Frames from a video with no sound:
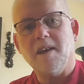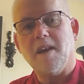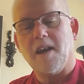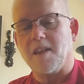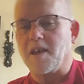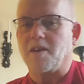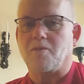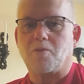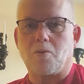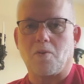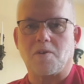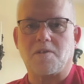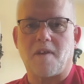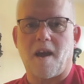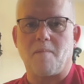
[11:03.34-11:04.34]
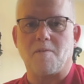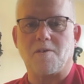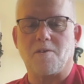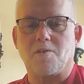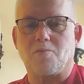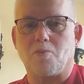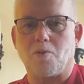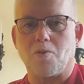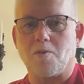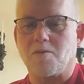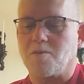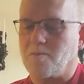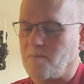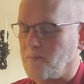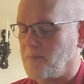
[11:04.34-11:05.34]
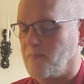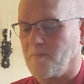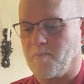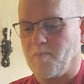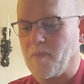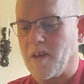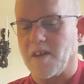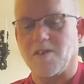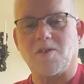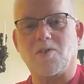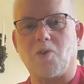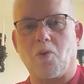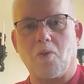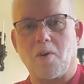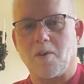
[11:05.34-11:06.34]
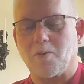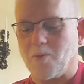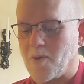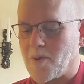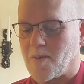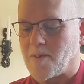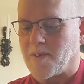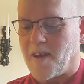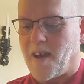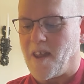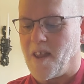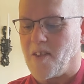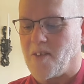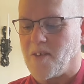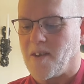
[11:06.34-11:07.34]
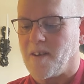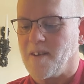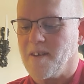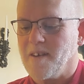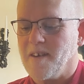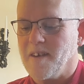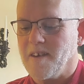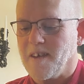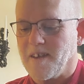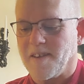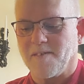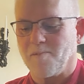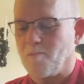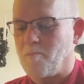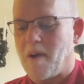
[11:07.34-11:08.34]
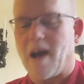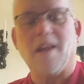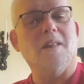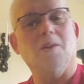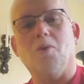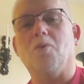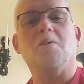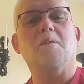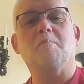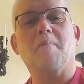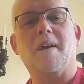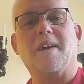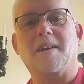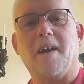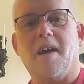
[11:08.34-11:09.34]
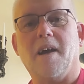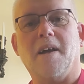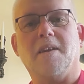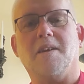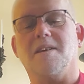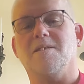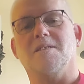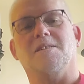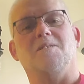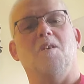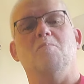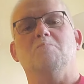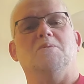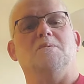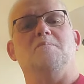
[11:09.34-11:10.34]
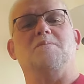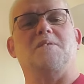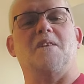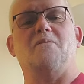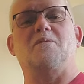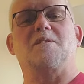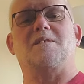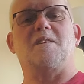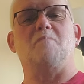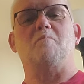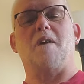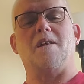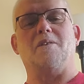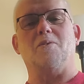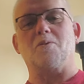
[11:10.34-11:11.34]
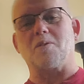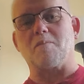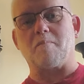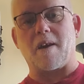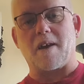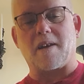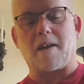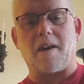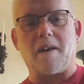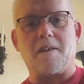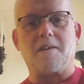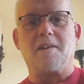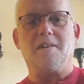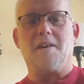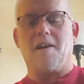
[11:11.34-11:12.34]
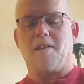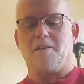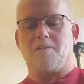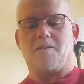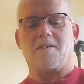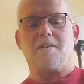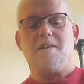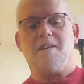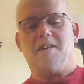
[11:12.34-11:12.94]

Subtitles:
And then, of course, Thomas's words, historic words, hallelujah. In my Lord and my God. He just humbled himself and said, my Lord and my God. Hallelujah.